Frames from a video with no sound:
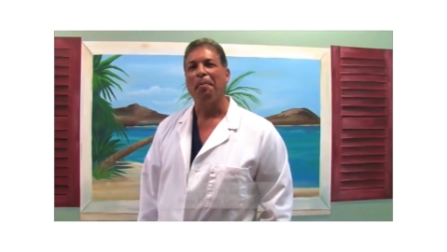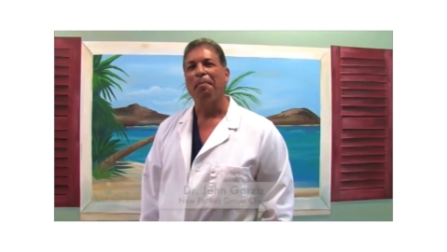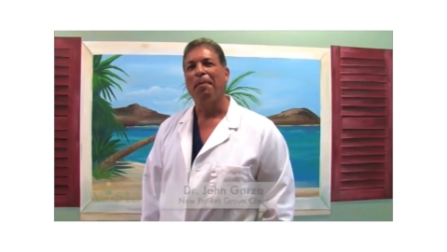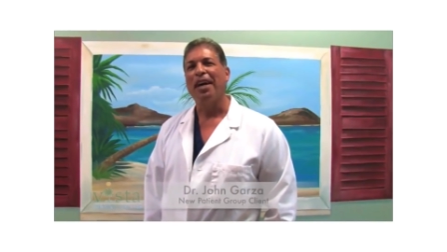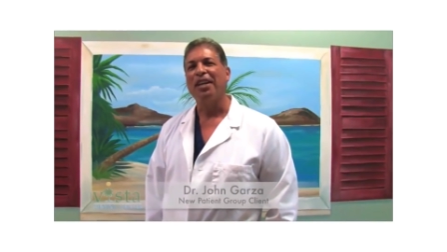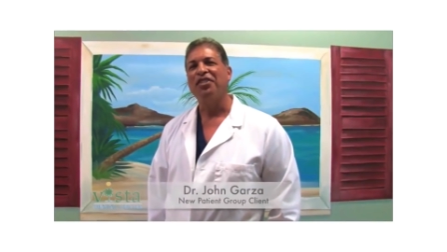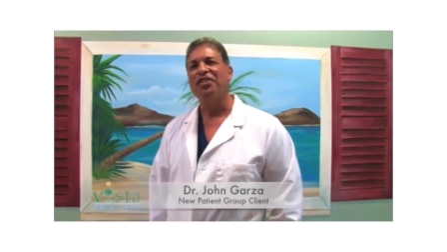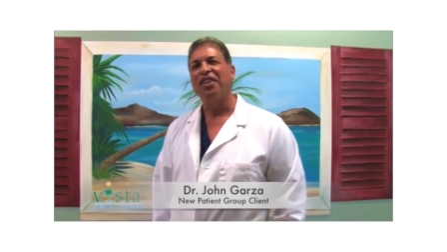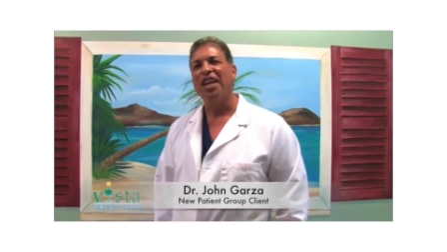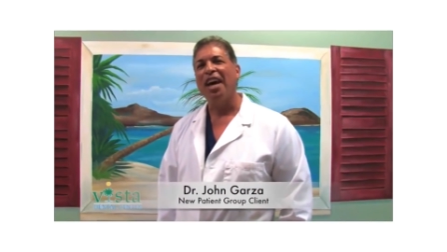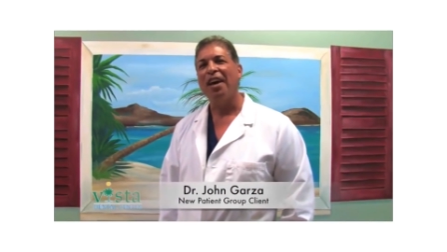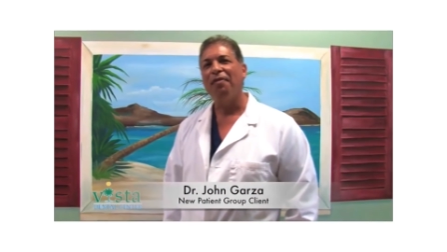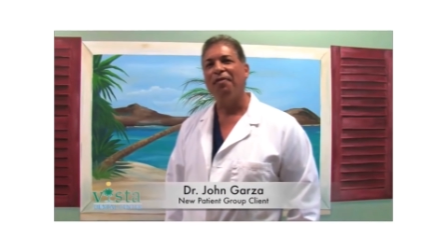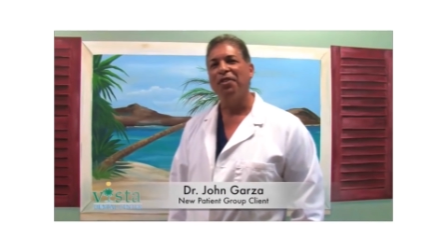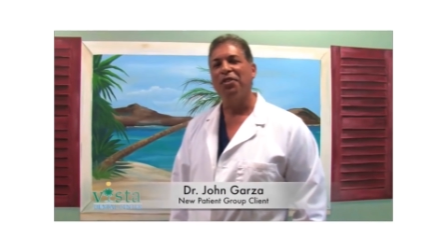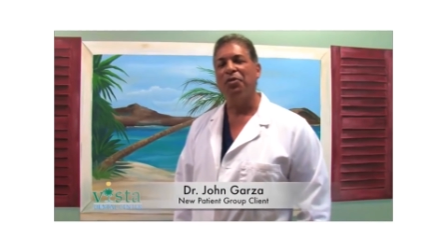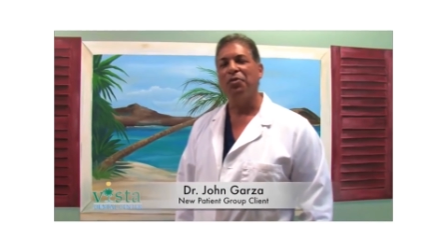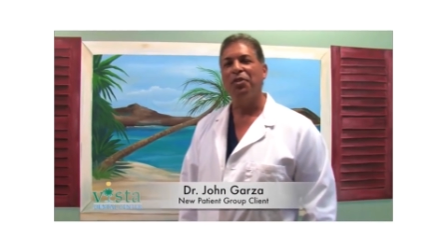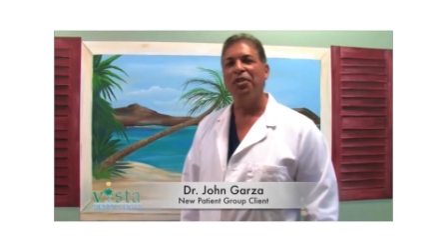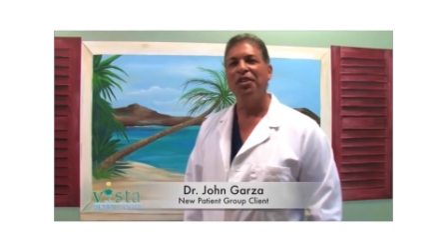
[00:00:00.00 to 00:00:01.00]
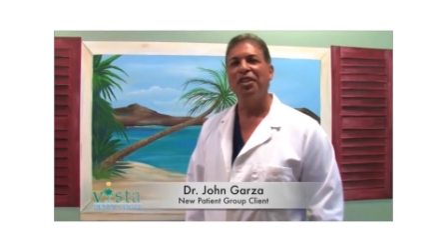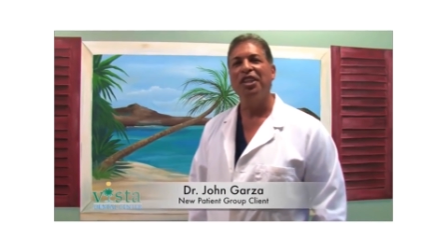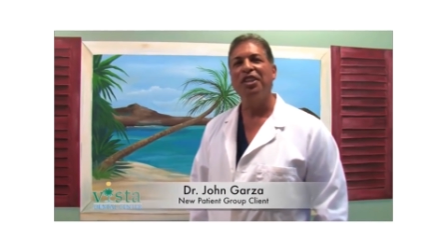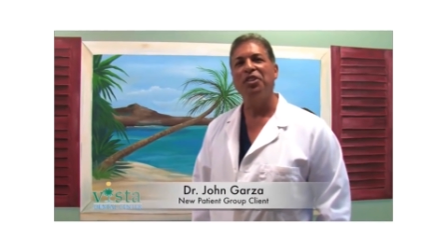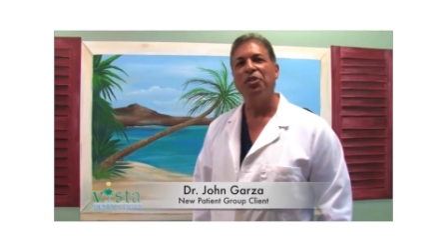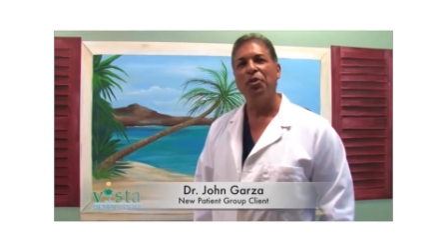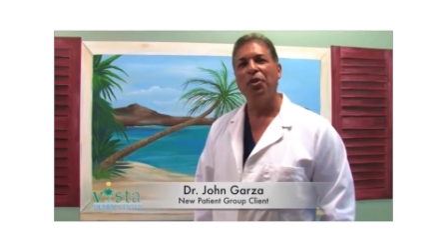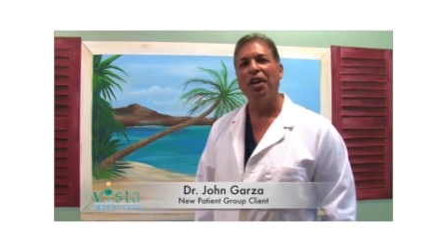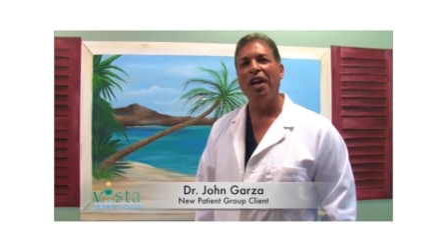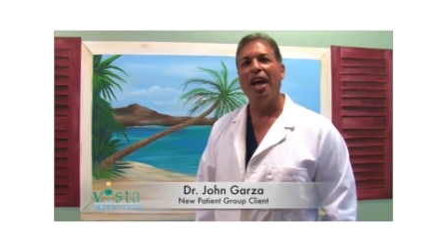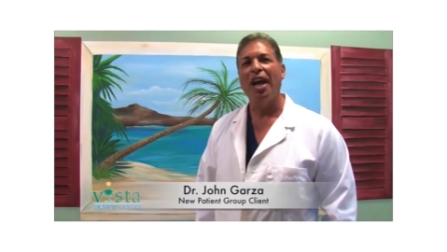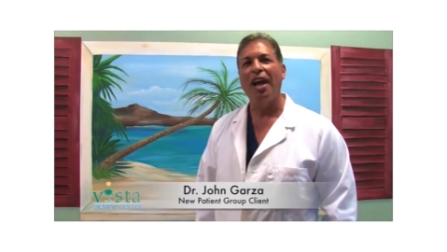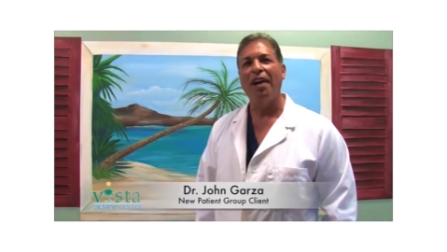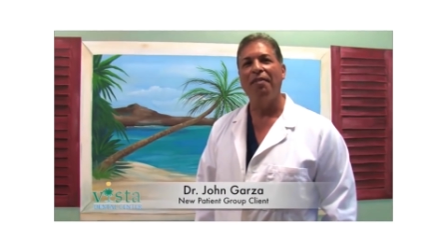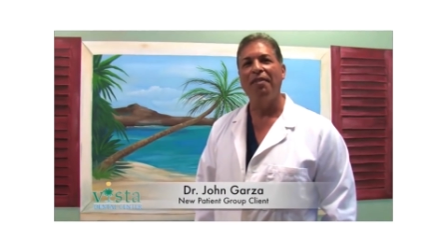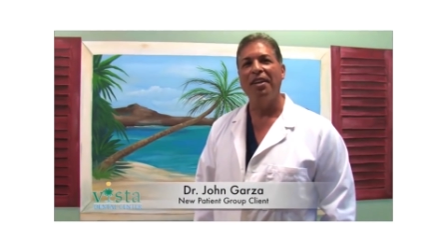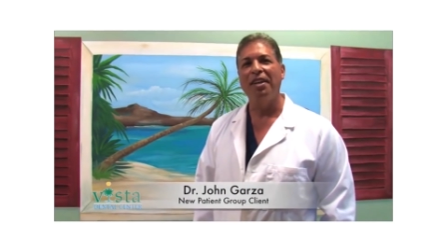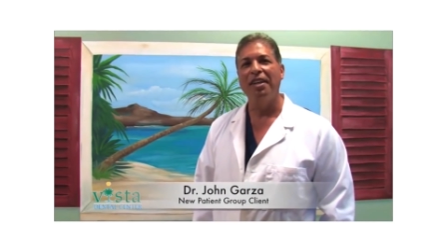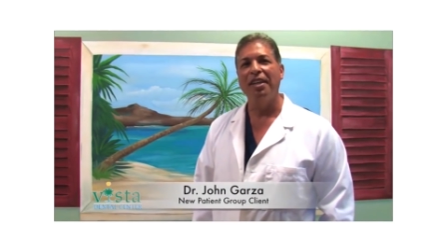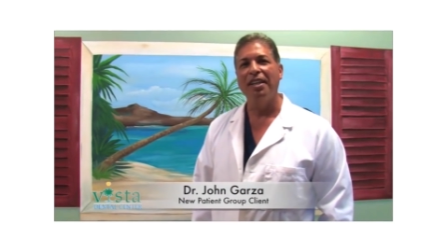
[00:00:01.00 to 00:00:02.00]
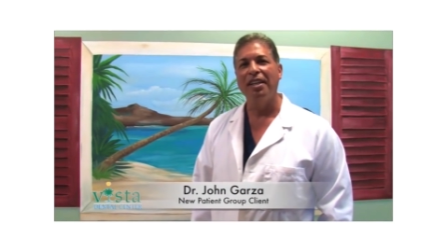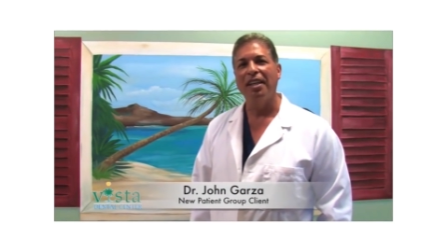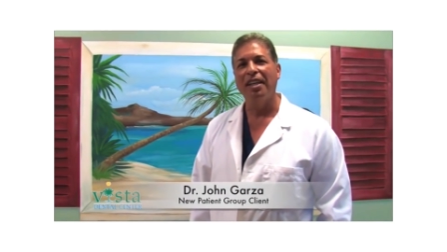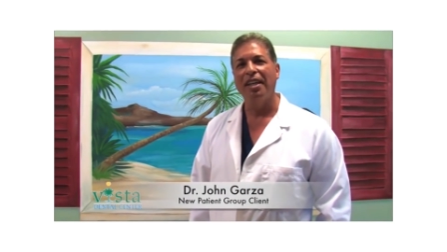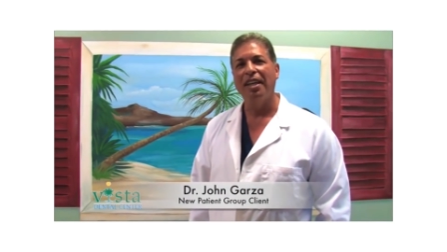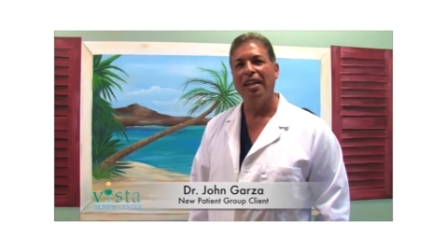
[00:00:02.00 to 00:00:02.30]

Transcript: My staff has really enjoyed having